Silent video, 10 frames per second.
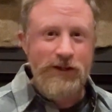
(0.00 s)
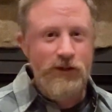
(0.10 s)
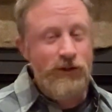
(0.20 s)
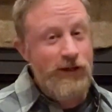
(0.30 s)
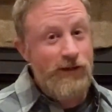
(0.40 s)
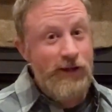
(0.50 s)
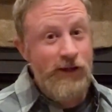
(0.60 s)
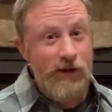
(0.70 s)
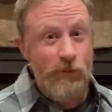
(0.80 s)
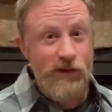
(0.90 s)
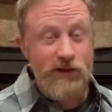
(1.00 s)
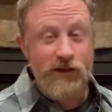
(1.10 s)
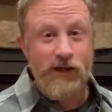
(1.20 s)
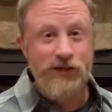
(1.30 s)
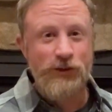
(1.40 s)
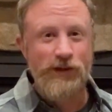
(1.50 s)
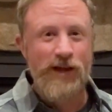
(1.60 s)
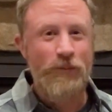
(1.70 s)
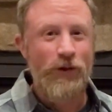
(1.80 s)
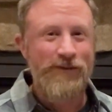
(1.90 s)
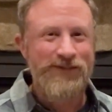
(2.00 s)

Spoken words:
you can get it later, but it's going to cost you a lot more.